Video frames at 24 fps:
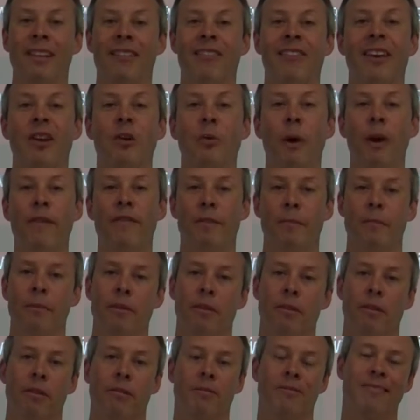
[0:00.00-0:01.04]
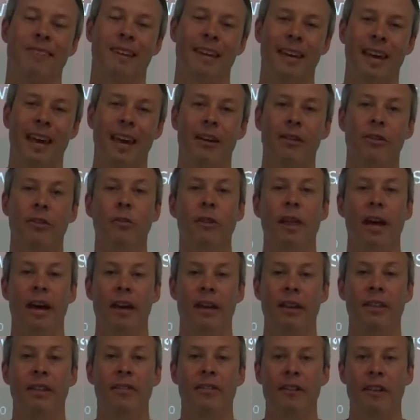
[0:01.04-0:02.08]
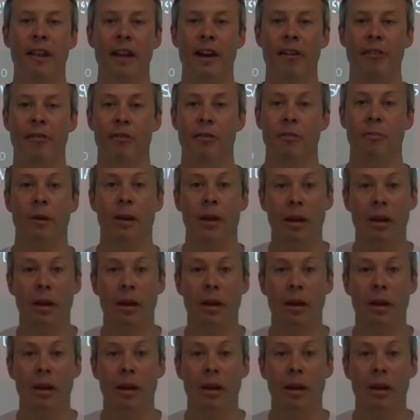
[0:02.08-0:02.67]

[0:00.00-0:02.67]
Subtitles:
Let's get away from earth. Well, I can't do that in this classroom.